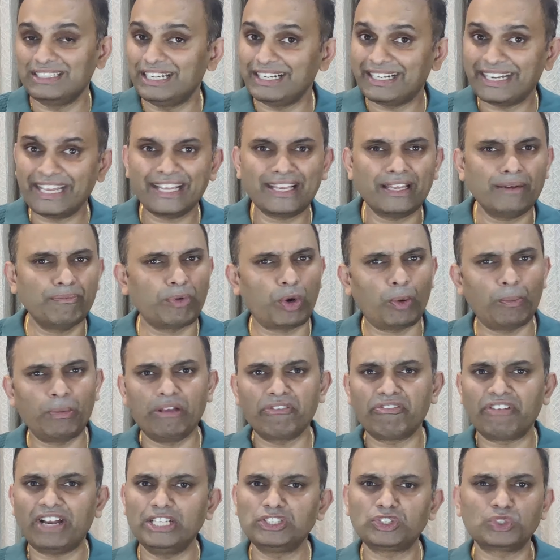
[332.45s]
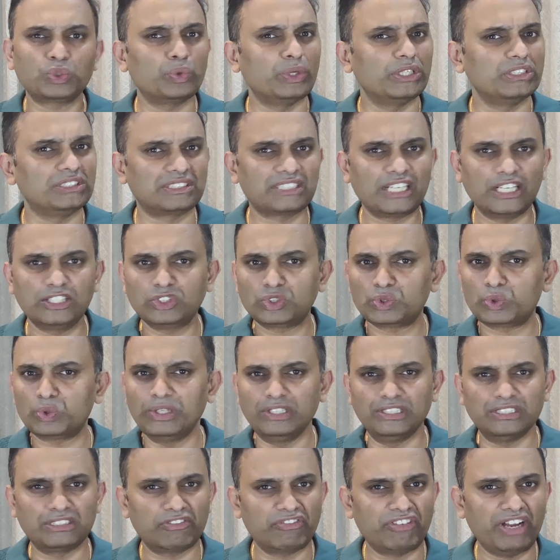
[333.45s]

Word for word: They take in probably 5 students, 10 students,